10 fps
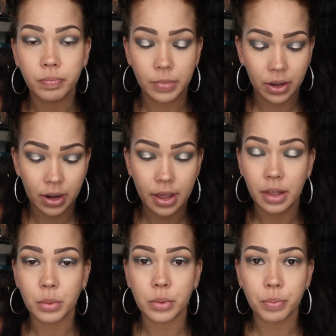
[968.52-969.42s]
not gonna lie,
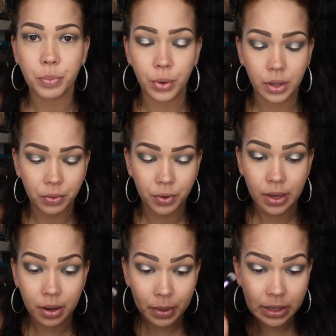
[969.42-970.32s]
that was pretty
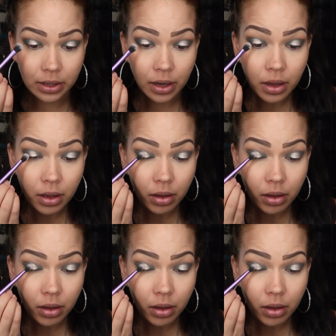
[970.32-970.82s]
freaking amazing.